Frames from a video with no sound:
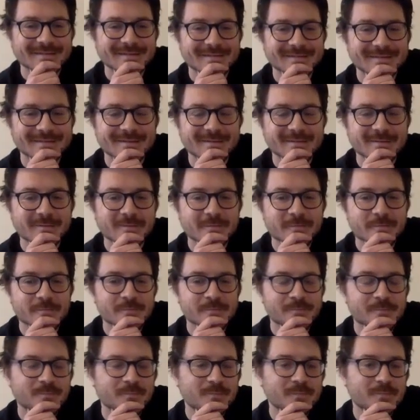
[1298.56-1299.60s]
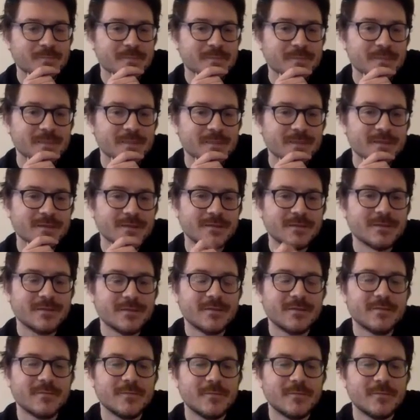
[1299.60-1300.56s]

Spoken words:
[no speech]